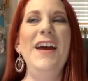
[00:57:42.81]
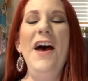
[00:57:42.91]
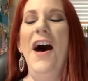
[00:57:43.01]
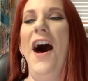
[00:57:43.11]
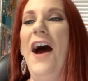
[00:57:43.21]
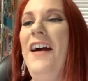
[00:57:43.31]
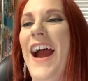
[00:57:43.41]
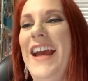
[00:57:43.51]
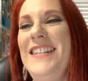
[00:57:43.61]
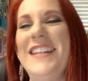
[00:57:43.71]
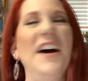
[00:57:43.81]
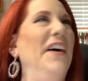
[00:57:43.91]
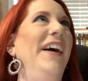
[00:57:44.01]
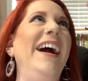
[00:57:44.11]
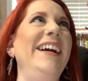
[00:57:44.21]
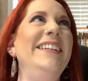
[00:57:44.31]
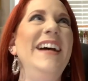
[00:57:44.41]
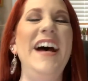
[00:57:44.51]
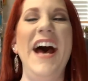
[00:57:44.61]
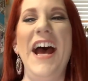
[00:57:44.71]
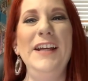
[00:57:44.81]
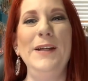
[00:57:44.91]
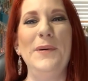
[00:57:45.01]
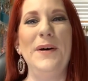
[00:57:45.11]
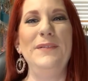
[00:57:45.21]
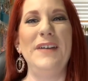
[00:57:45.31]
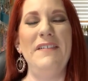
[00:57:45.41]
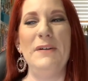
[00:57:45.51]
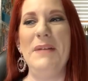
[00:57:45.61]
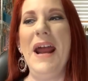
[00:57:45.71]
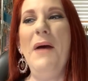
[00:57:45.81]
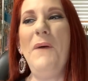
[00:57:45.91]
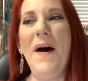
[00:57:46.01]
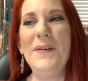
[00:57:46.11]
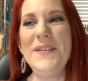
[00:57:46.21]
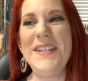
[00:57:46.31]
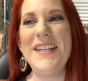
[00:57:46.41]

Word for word: All right. All right. I could go on forever, but I won't.